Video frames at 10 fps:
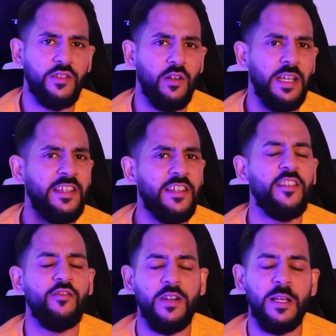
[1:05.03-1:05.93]
so it
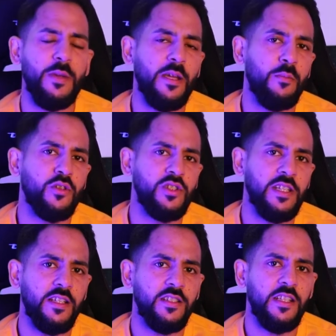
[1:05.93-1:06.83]
didn't really make much
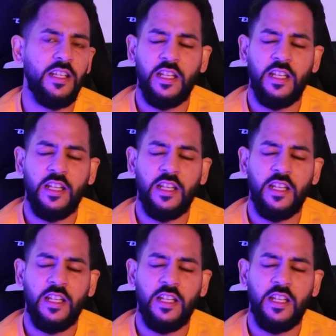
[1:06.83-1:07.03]
sense.